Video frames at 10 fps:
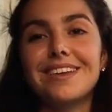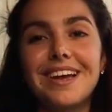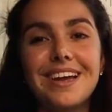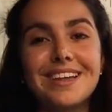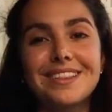
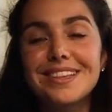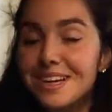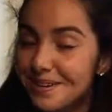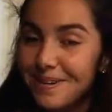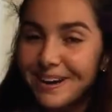and
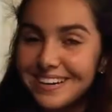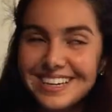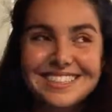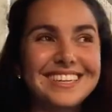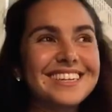think about
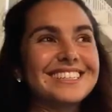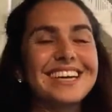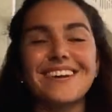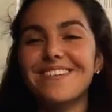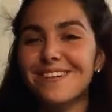us, because
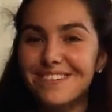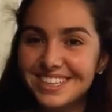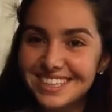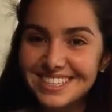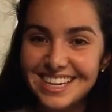like we're
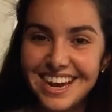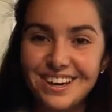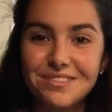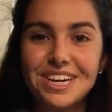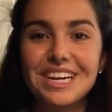really
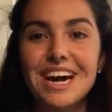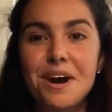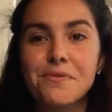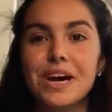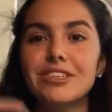scared right
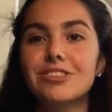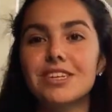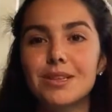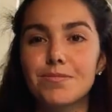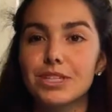now. We're actually
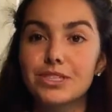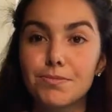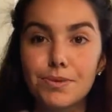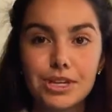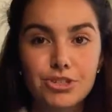in the midst
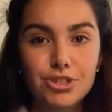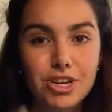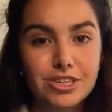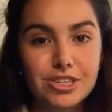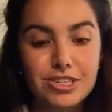of putting
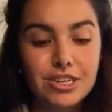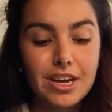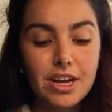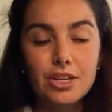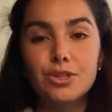shutters,
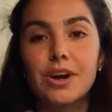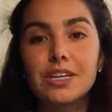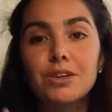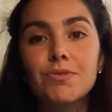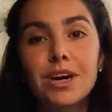so I
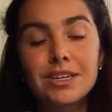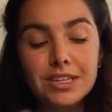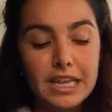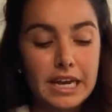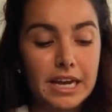didn't want to
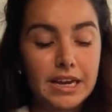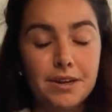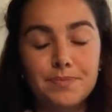like